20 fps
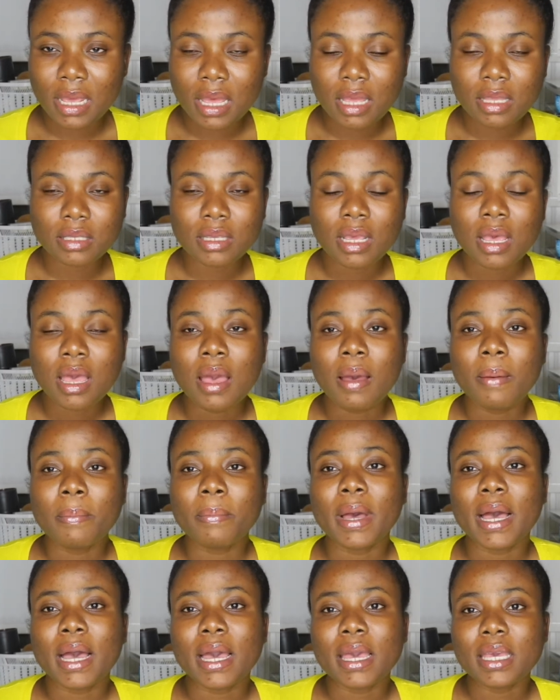else,
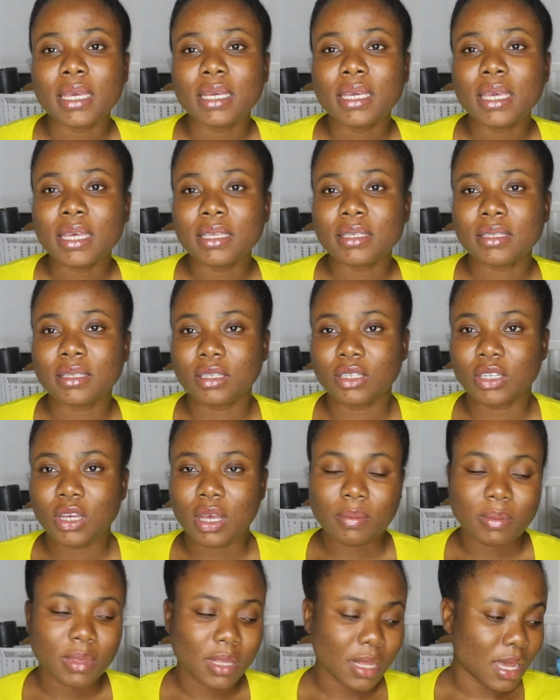but it gets the
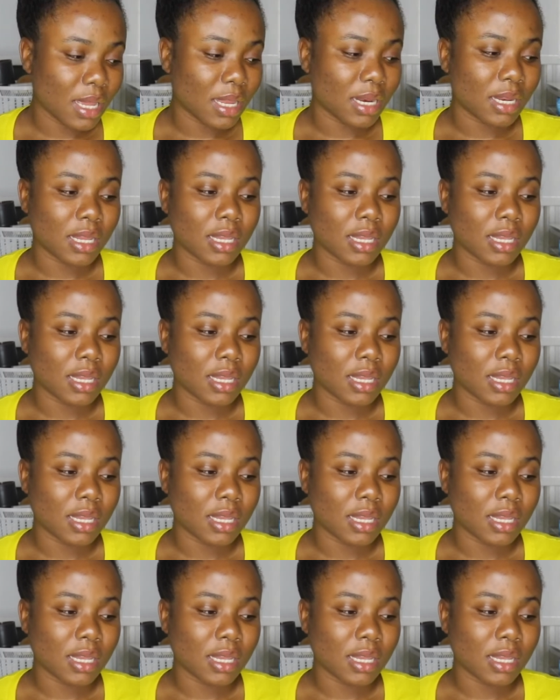job done.